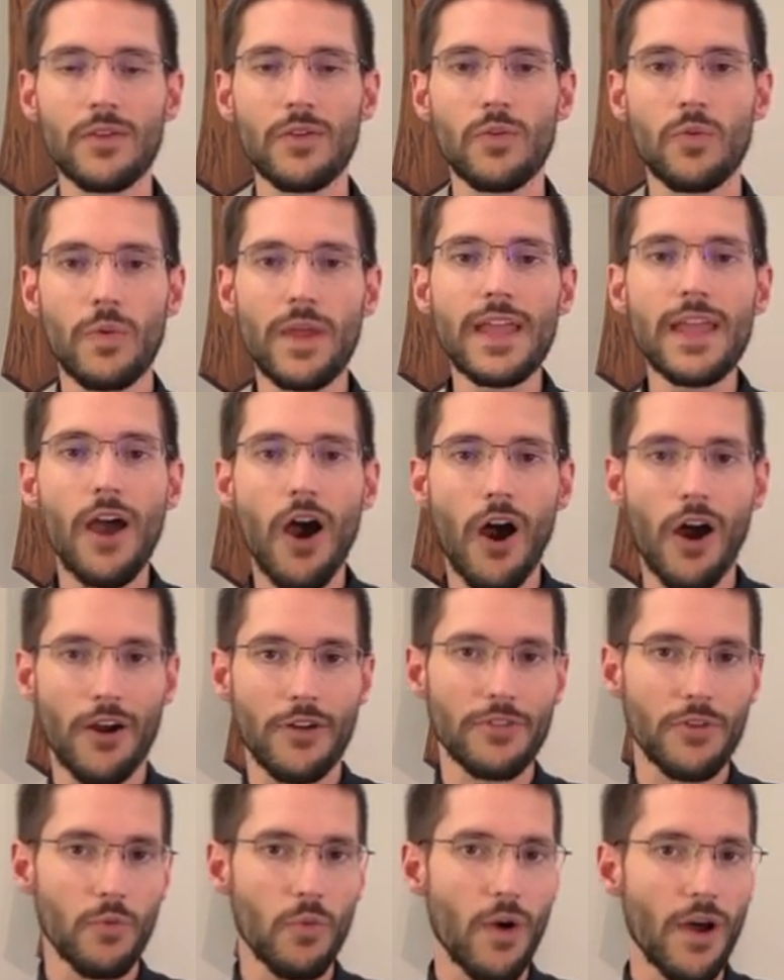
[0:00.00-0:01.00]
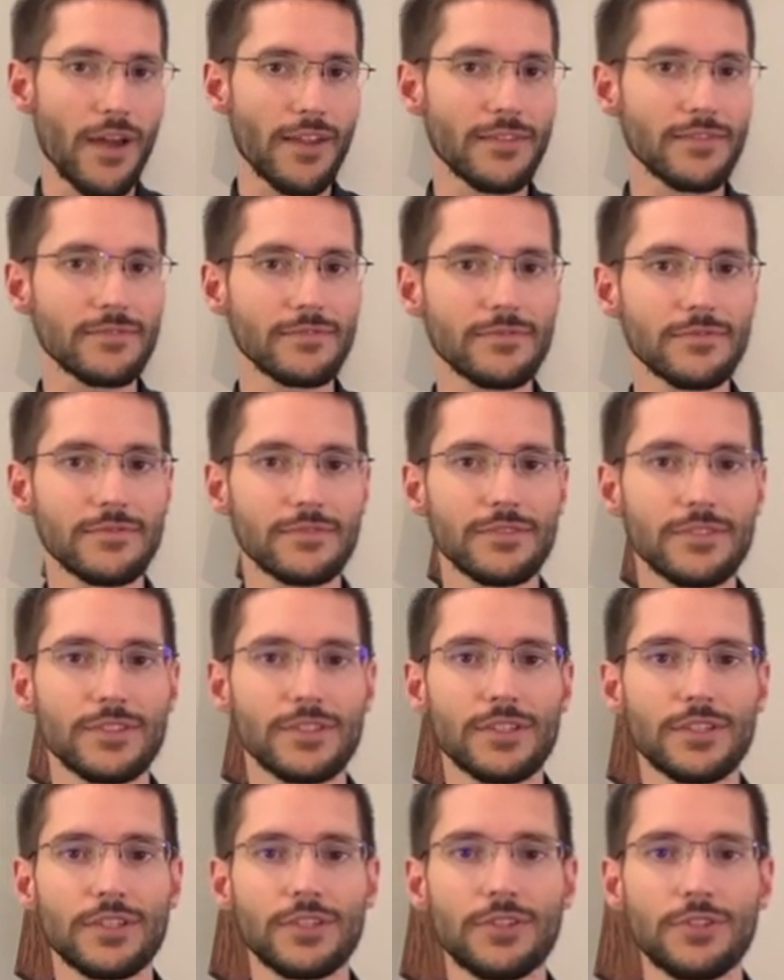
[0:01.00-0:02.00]
We are the one
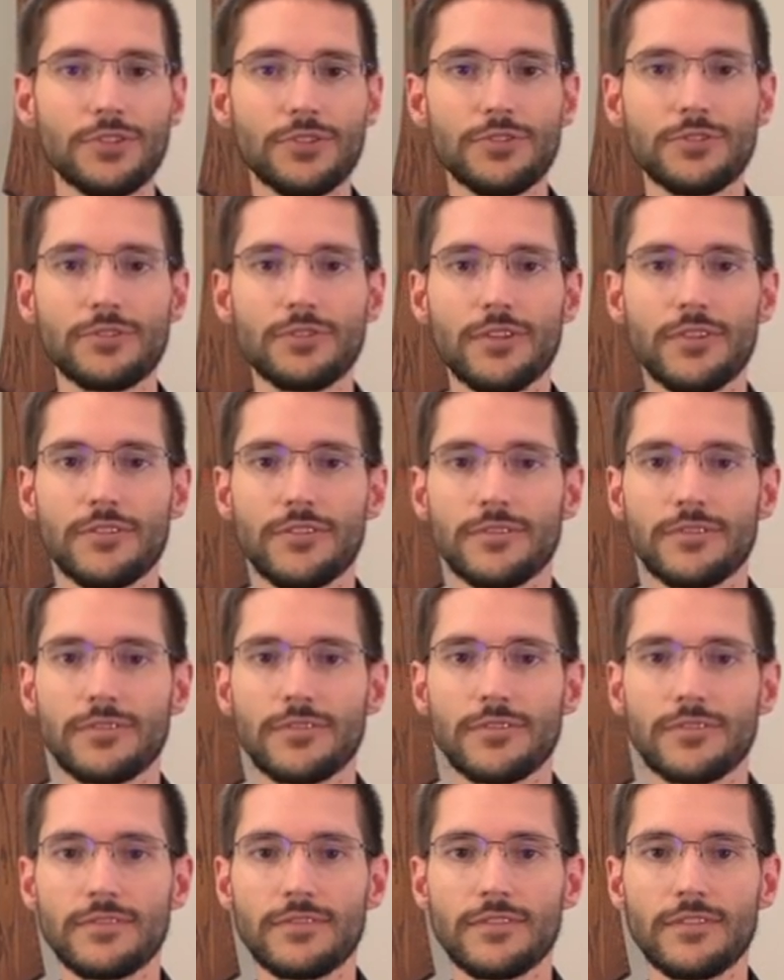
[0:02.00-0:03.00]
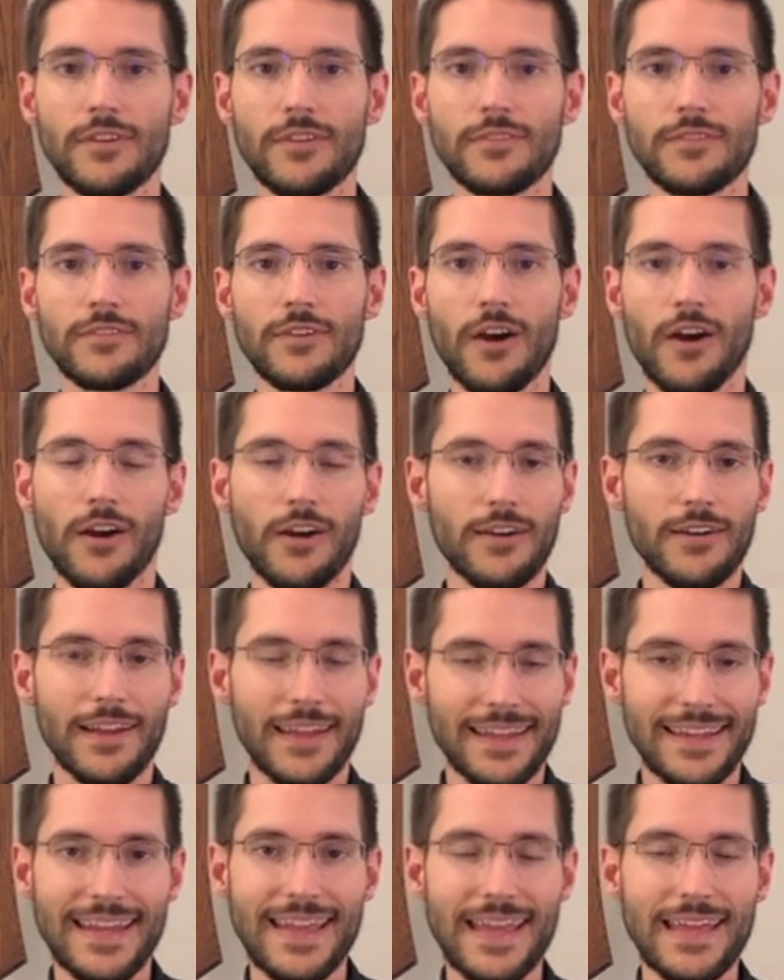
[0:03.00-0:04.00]
who are
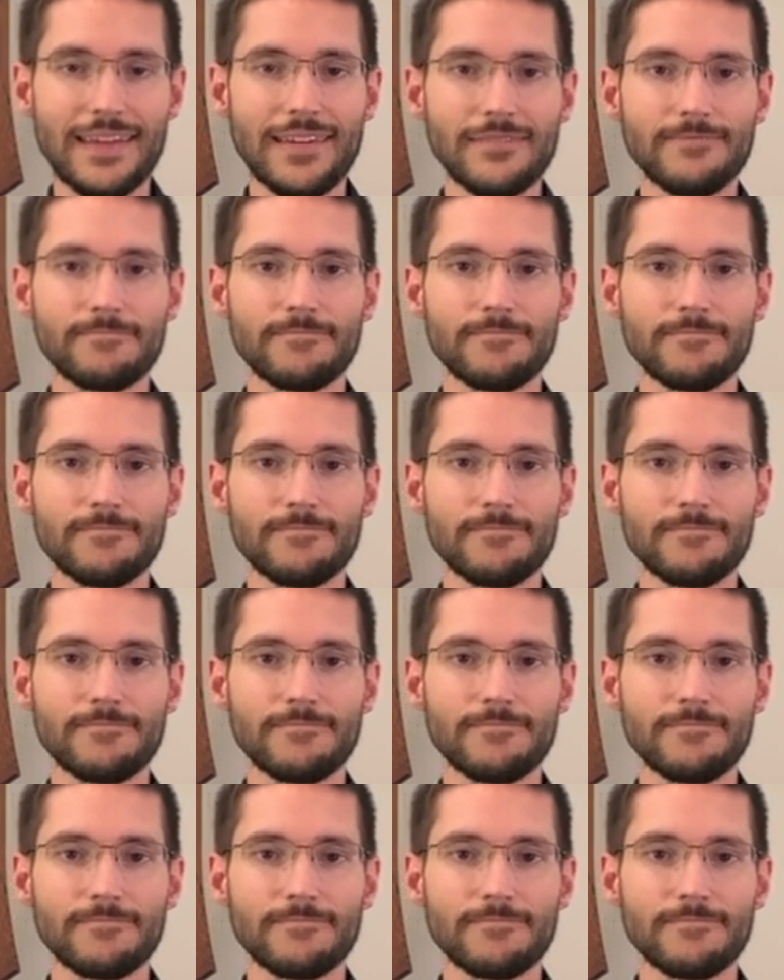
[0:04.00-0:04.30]
in need.